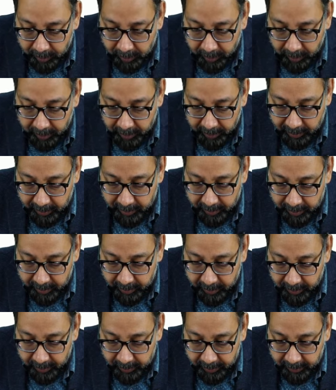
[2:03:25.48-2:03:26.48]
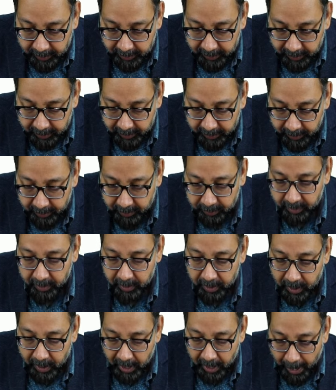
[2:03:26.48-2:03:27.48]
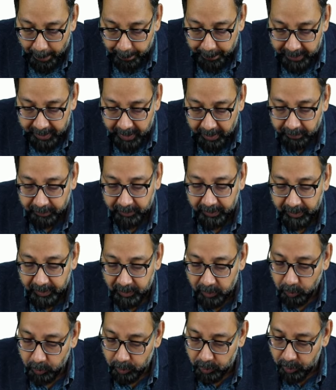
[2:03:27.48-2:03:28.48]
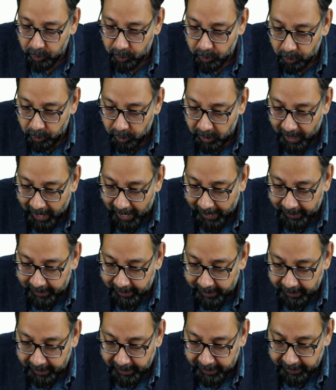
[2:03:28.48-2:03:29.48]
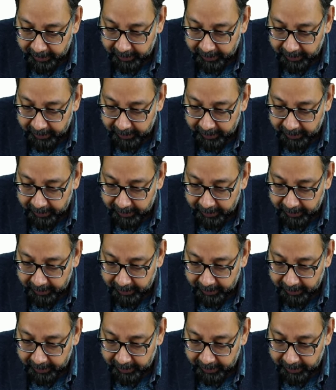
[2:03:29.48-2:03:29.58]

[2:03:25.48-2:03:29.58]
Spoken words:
Adrenaline. Epinephrine is also called adrenaline.